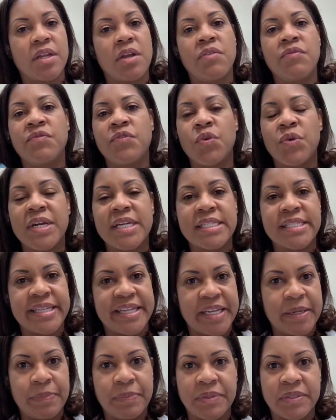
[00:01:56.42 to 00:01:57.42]
For
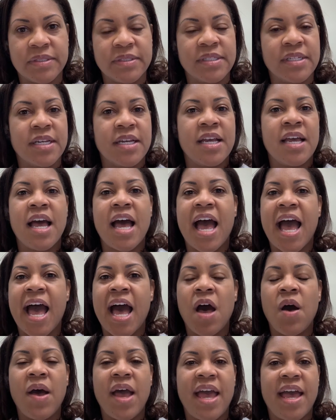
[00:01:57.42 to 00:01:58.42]
example,
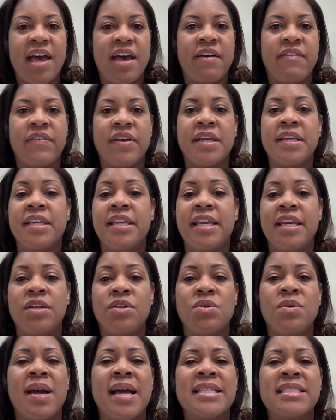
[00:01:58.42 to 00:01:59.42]
I'll have a kid
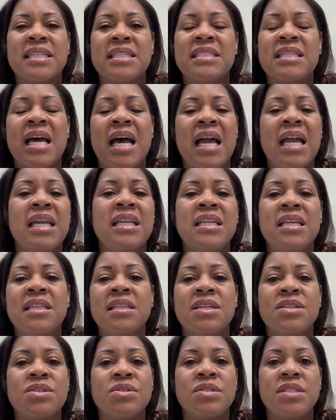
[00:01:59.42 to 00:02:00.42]
who has a tiny
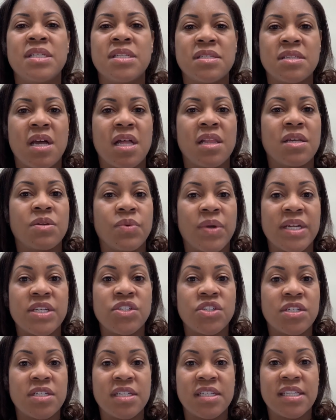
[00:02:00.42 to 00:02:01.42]
little
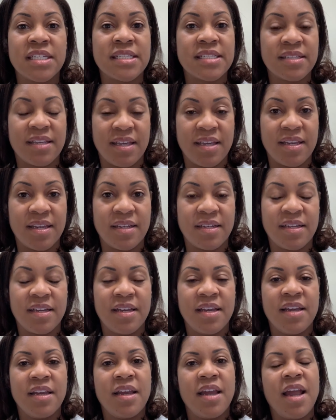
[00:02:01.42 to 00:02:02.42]
discoloration in the skin,
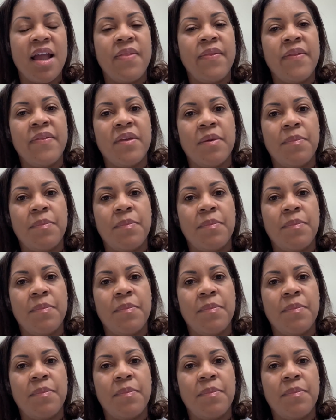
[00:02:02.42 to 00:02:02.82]
and then the